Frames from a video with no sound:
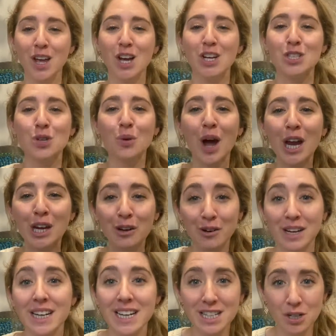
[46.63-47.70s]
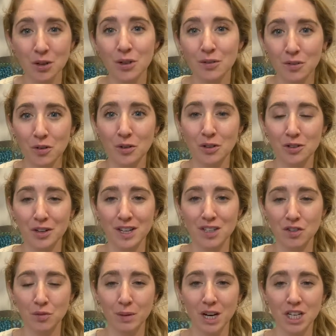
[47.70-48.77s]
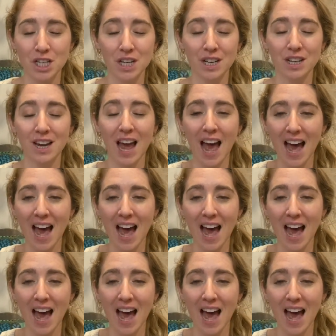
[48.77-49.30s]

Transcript: So I created Total Vocal Transformation